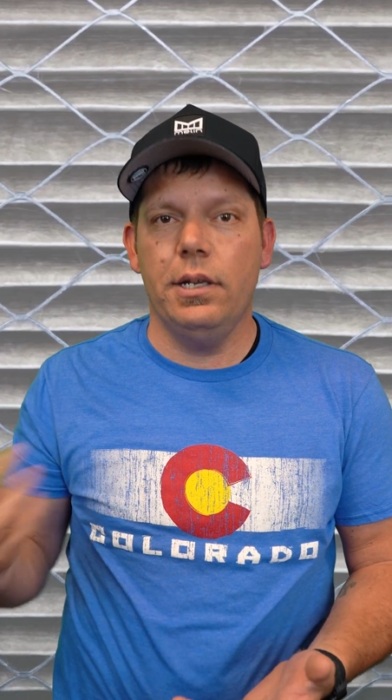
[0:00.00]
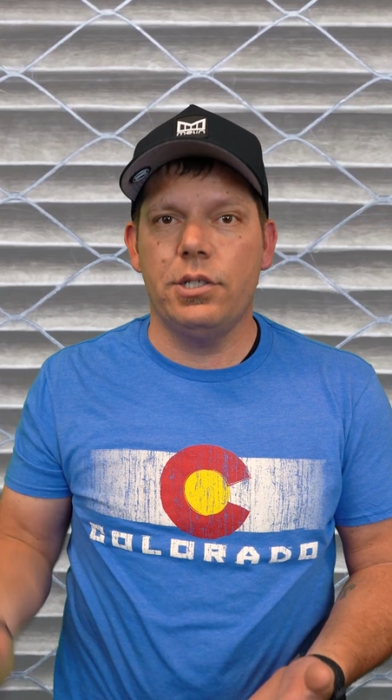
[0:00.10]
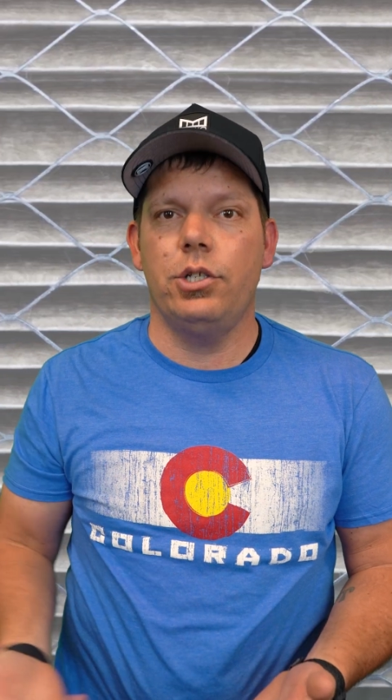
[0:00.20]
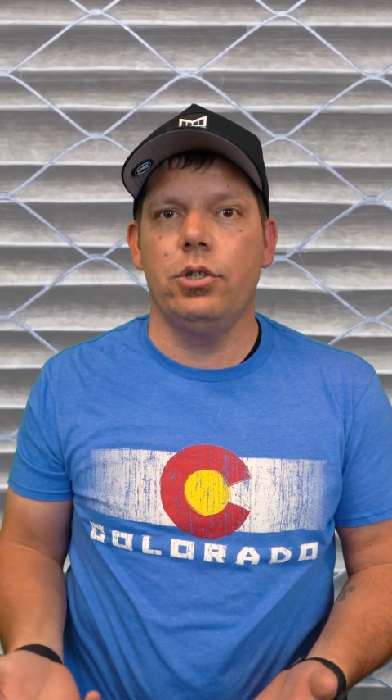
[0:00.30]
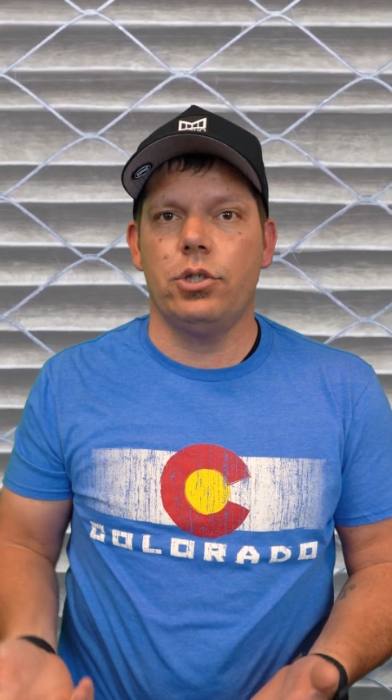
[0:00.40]
It
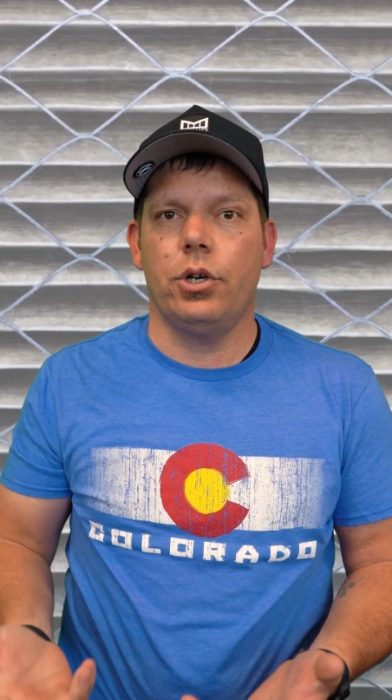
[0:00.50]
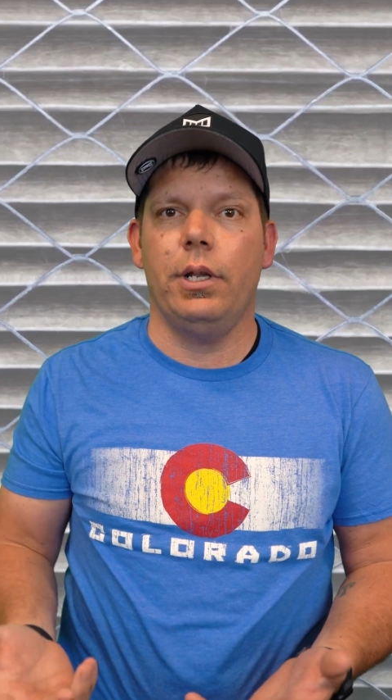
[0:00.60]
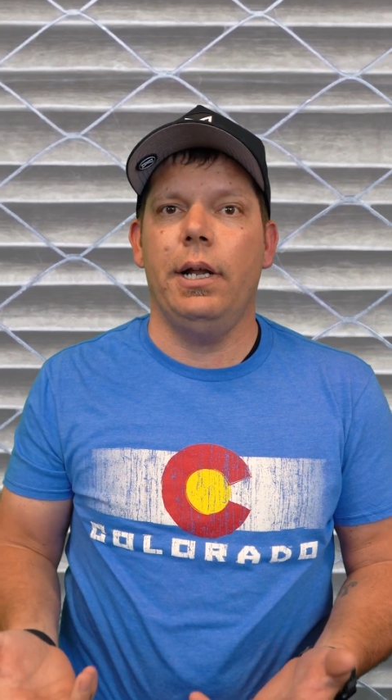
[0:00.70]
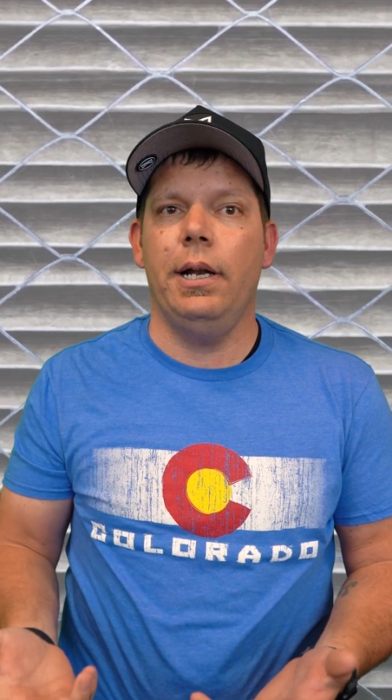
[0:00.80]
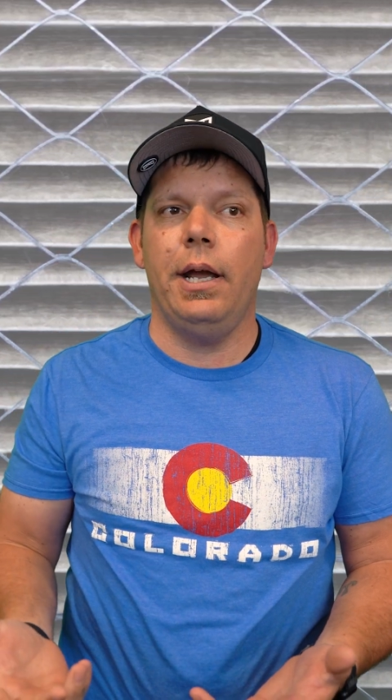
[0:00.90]
is still
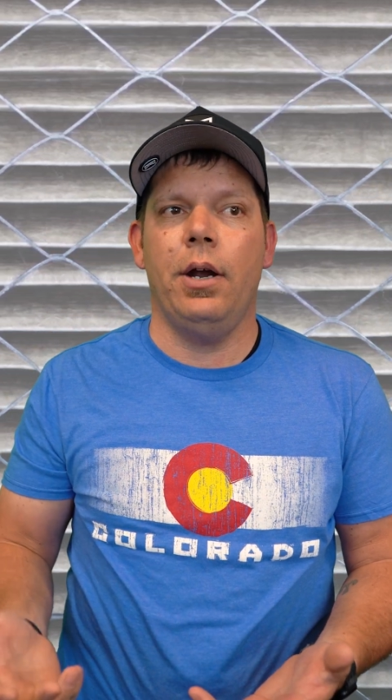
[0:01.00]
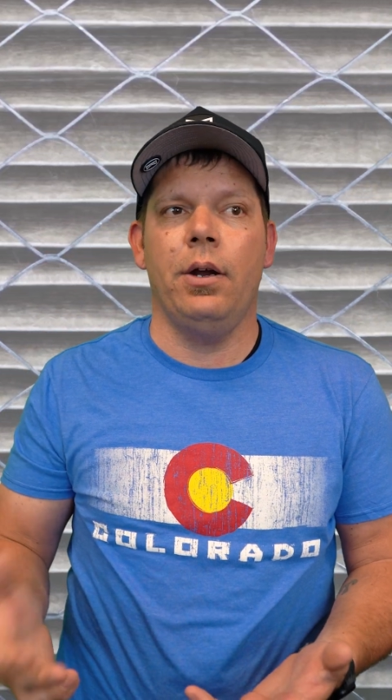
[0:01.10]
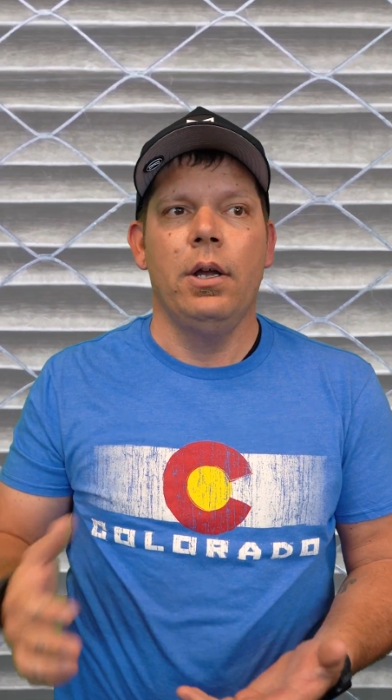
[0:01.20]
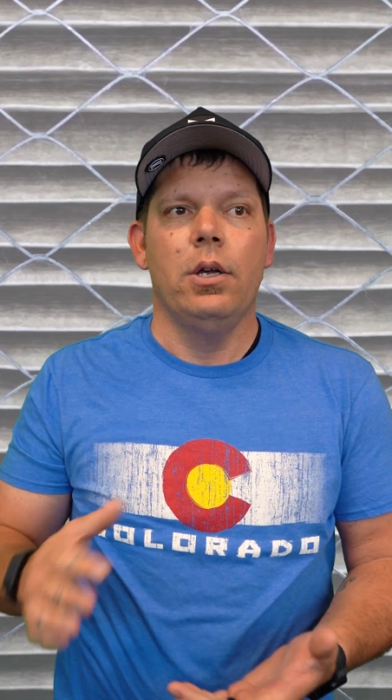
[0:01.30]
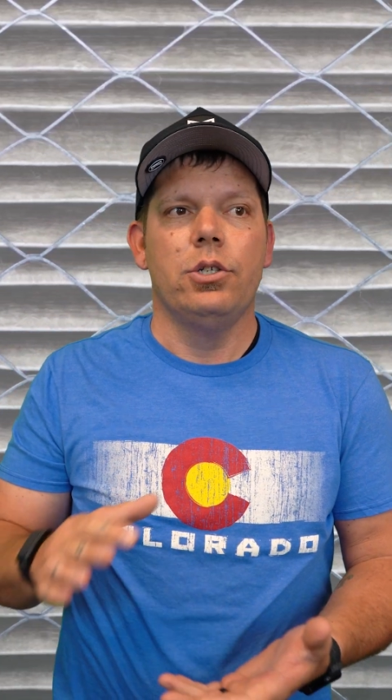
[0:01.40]
circulating
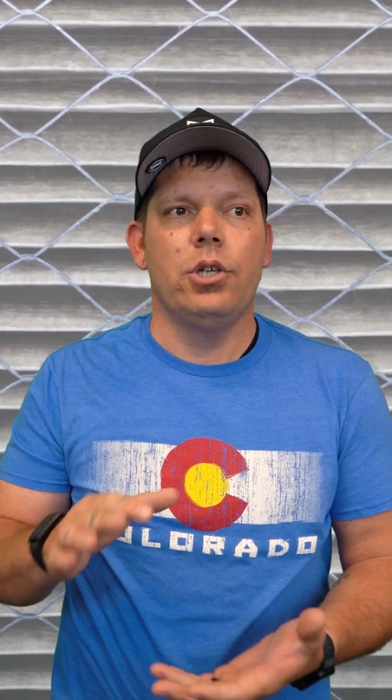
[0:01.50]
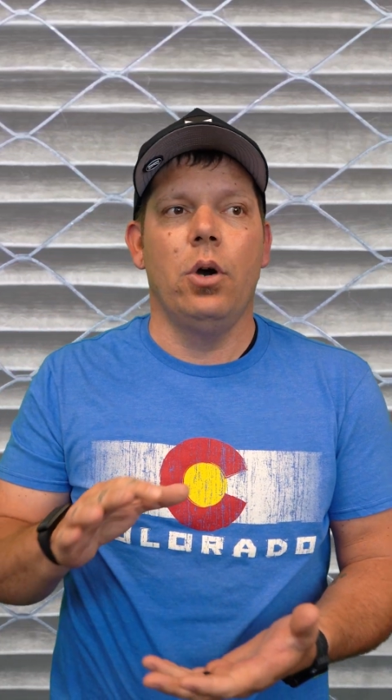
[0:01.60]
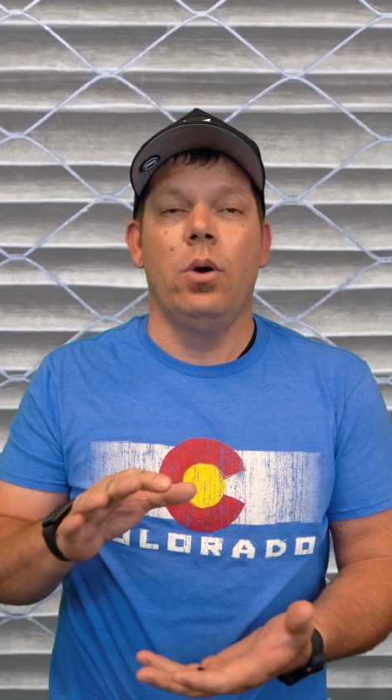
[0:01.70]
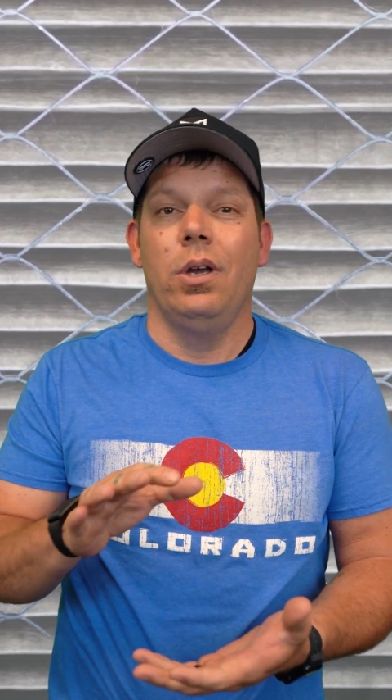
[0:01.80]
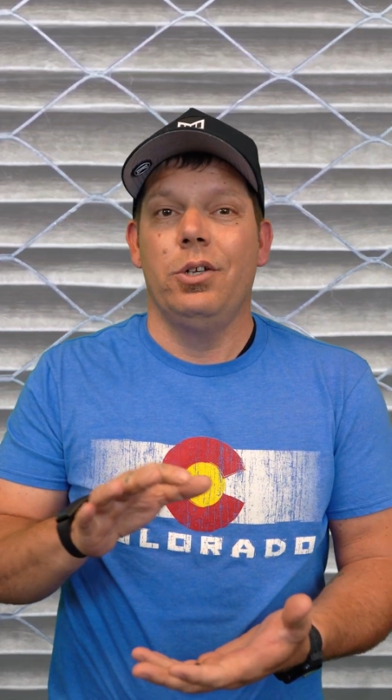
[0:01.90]
air.
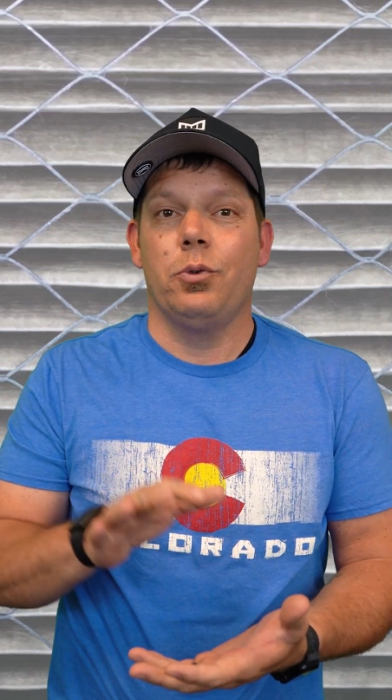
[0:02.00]
So it's